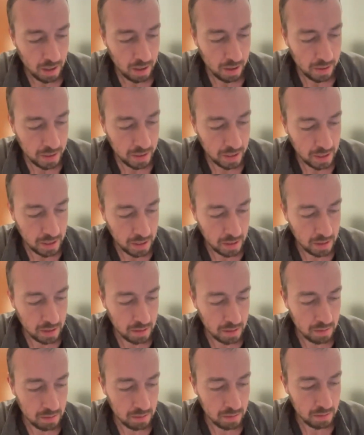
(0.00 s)
the
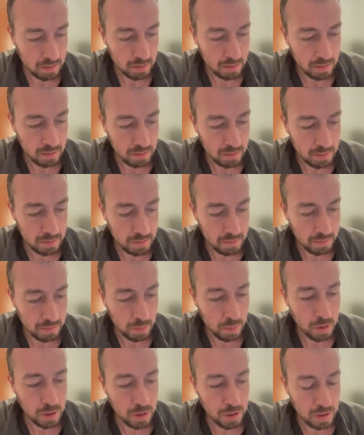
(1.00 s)

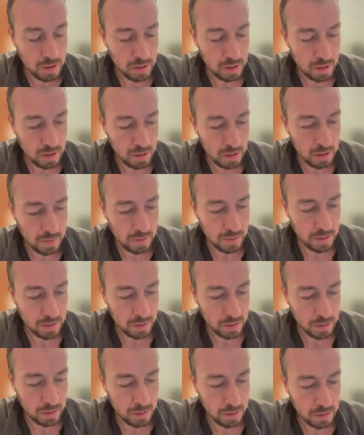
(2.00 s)
portion of the
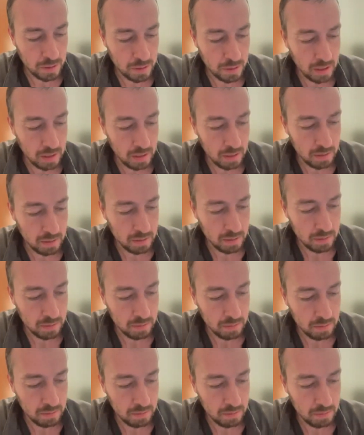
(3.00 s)
story
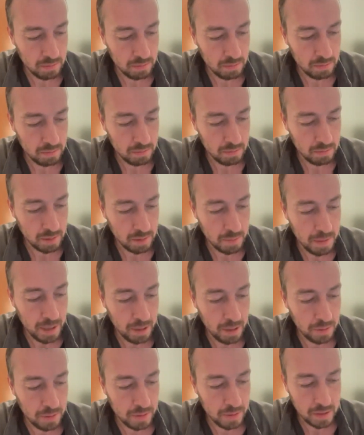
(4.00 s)

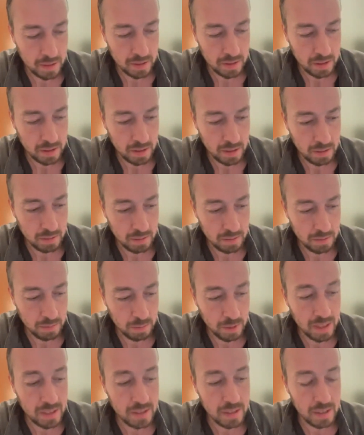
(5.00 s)
about this
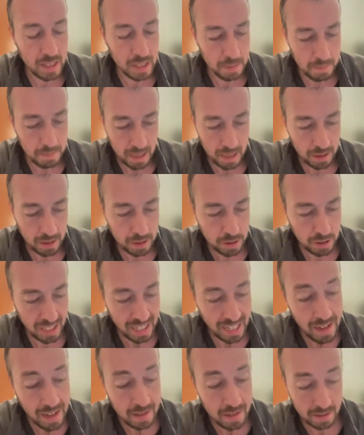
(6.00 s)
wrestling match
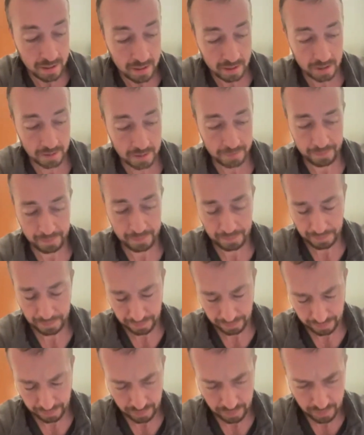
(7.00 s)
ends
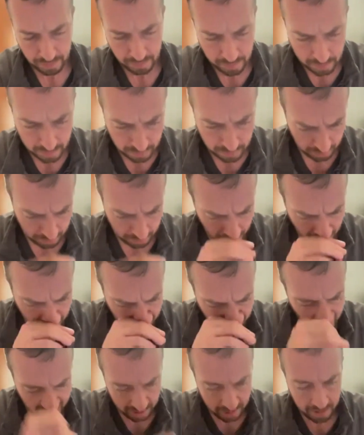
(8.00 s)

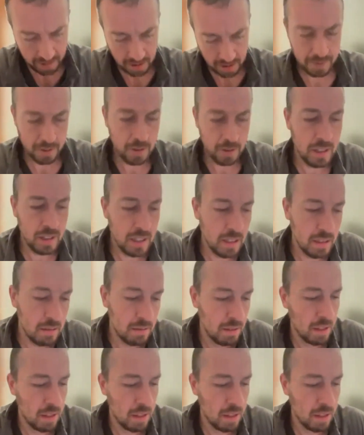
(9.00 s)
with a very